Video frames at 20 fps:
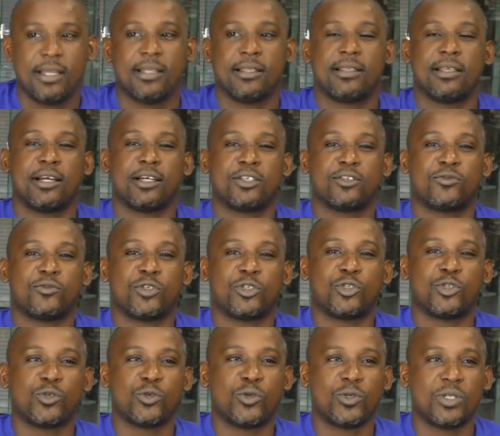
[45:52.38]
Thanks for
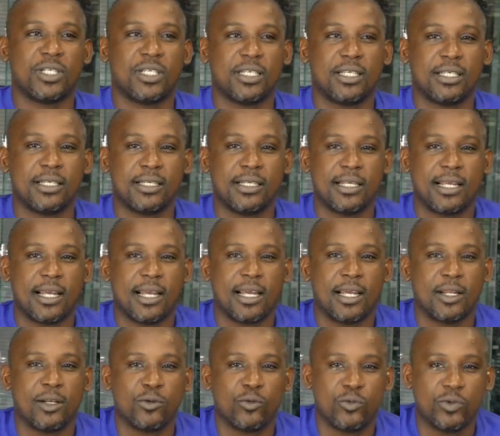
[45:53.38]
tuning in,
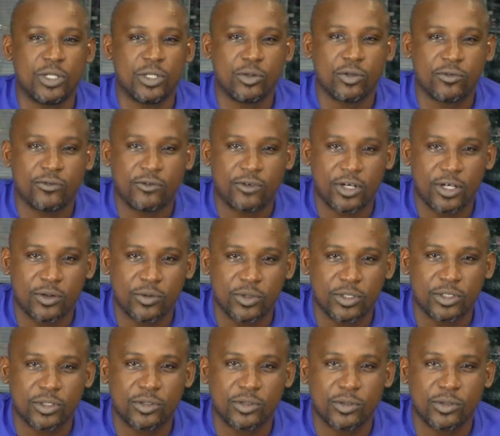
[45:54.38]
and we look
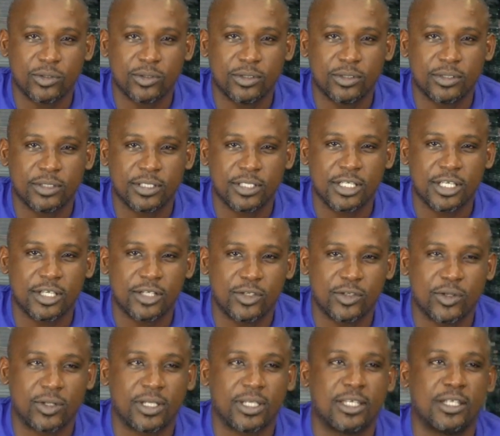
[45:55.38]
forward to seeing
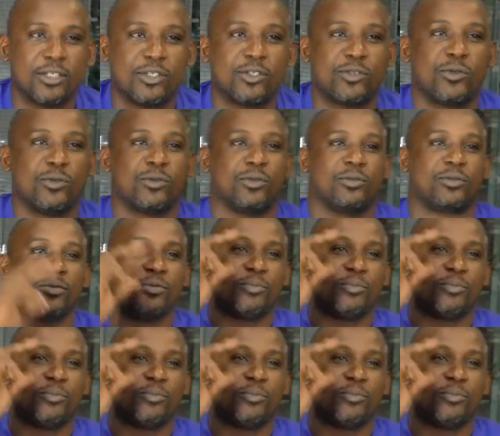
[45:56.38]
you again soon.